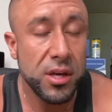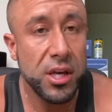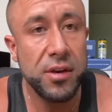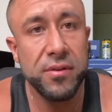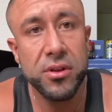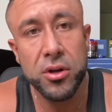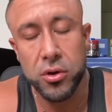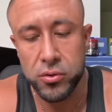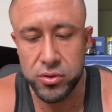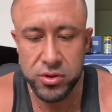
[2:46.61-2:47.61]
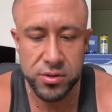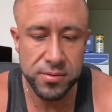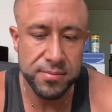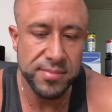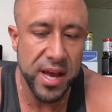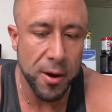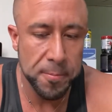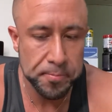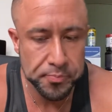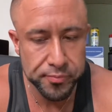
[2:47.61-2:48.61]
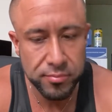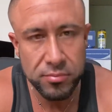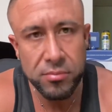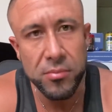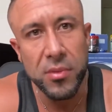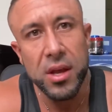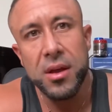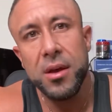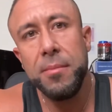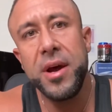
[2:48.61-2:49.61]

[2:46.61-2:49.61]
Even the glutes. Now, my